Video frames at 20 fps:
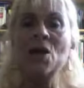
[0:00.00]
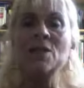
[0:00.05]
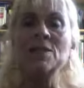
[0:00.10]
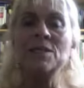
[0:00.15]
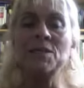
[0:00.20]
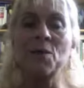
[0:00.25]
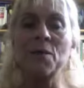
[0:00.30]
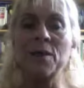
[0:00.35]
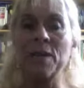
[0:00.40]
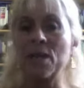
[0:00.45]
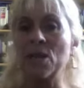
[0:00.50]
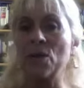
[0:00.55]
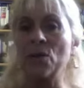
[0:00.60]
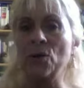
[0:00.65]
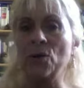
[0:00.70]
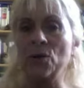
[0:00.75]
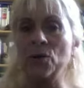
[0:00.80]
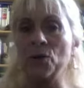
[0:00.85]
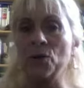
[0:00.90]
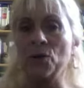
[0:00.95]
So
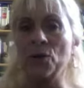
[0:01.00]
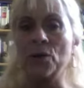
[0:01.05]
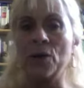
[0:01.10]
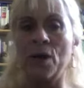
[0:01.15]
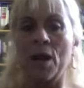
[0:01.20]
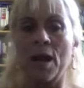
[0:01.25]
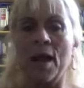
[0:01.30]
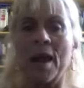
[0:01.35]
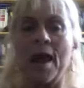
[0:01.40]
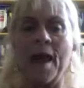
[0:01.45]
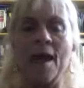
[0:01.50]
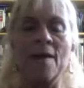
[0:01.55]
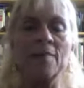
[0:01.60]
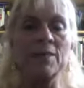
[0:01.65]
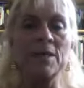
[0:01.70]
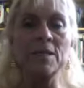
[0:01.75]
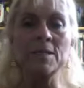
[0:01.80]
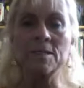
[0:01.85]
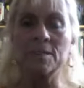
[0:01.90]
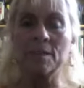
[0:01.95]
here you're
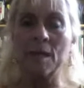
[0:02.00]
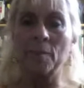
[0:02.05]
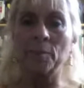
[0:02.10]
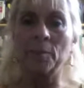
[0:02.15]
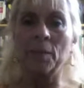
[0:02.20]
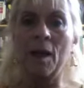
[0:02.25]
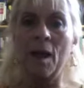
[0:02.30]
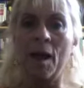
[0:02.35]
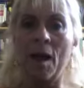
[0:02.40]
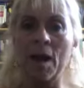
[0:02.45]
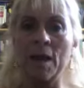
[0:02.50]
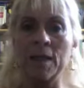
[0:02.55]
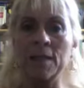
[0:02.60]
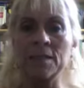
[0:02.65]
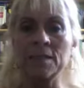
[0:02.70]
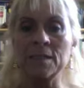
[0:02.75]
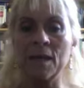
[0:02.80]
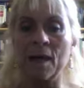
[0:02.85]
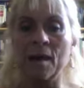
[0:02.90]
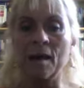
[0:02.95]
having some
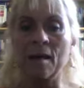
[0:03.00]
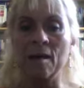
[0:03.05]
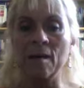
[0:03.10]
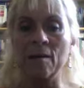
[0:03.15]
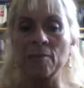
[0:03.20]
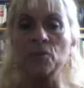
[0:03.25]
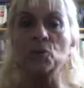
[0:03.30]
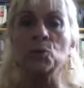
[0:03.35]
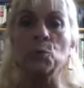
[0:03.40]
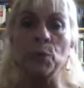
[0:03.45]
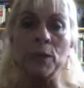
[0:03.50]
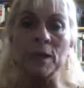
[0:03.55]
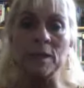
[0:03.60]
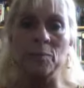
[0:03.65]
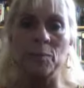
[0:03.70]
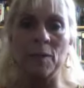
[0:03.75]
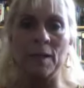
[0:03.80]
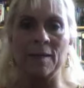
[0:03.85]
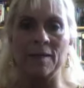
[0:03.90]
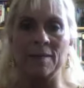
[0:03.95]
kind of
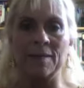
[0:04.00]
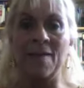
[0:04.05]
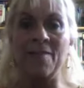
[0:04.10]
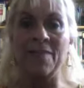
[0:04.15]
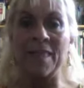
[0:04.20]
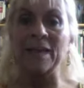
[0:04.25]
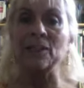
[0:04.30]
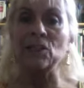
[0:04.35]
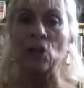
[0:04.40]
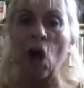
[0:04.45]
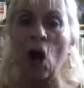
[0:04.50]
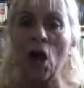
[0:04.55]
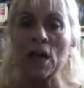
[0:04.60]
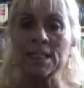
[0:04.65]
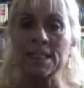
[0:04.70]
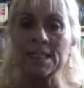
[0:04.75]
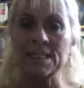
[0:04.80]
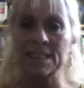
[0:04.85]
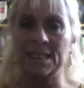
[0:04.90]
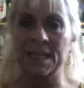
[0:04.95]
treatment that
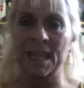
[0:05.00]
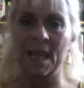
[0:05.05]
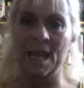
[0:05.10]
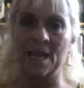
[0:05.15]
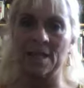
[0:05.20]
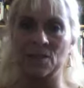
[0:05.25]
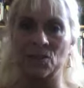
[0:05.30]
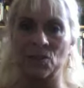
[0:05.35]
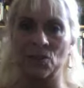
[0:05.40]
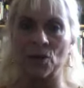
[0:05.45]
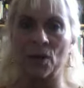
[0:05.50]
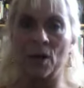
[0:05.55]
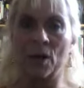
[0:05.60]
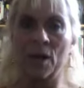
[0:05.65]
causes cancer